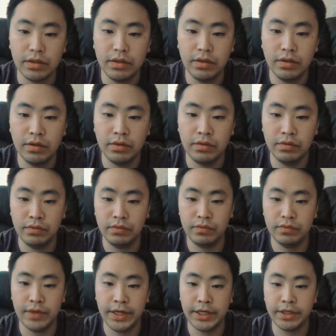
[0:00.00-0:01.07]

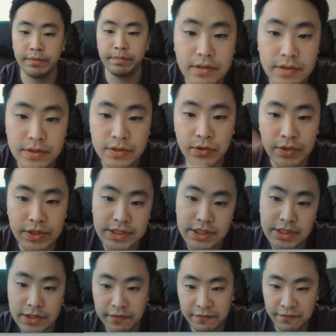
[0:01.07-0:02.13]
Alrighty. So this
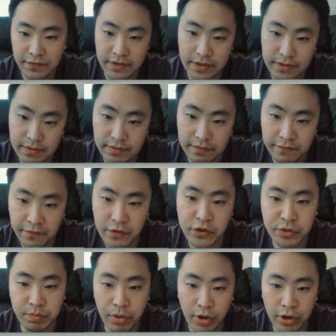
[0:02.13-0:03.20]
is the
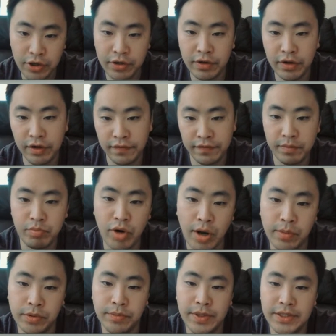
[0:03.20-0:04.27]
first part of the
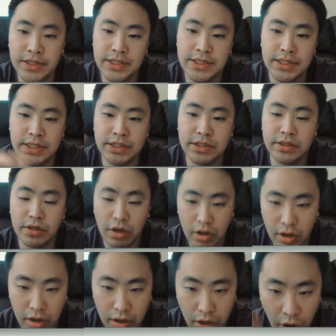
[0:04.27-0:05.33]
problem, and this is
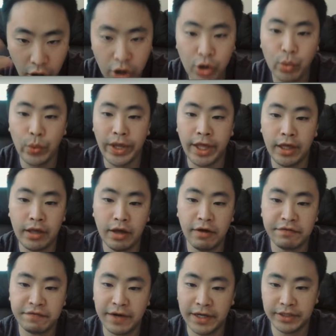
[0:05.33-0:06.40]
our way
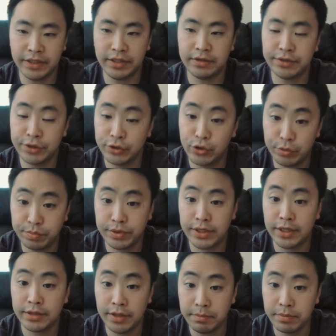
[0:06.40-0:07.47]
of finding the
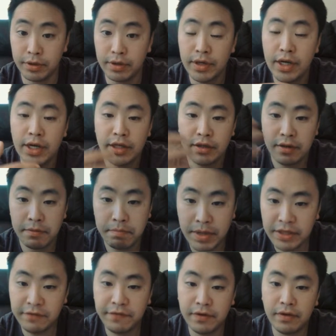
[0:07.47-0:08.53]
duplicate number. The
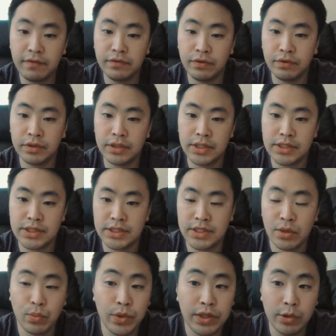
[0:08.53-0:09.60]
benefit of doing this is
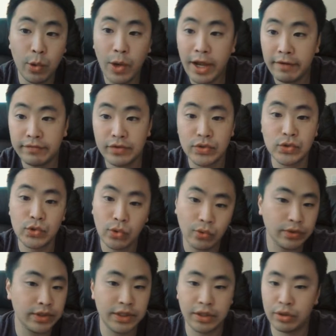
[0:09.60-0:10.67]
that we don't have to
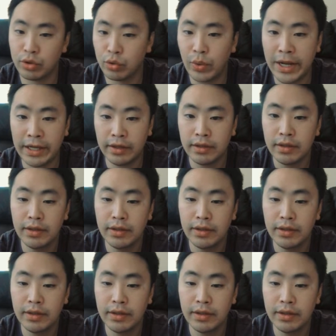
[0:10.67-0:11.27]
sort the array.